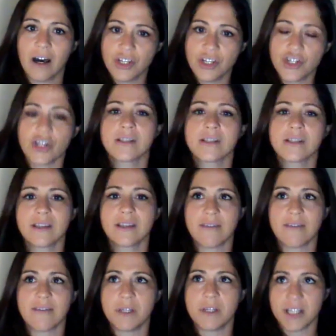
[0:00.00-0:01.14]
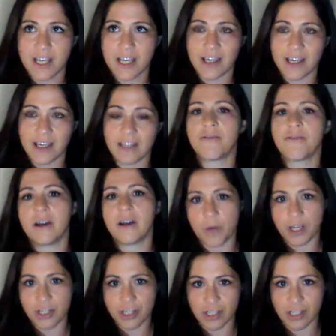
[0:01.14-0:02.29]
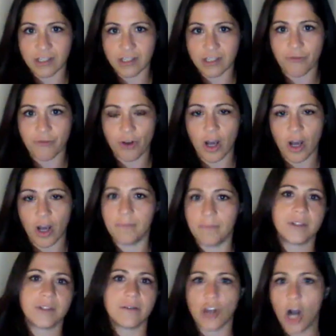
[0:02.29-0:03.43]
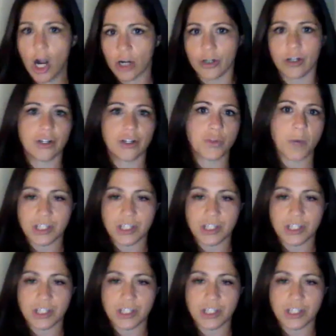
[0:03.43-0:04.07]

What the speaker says: unjustly, they've been taking their valuations from Yonkers,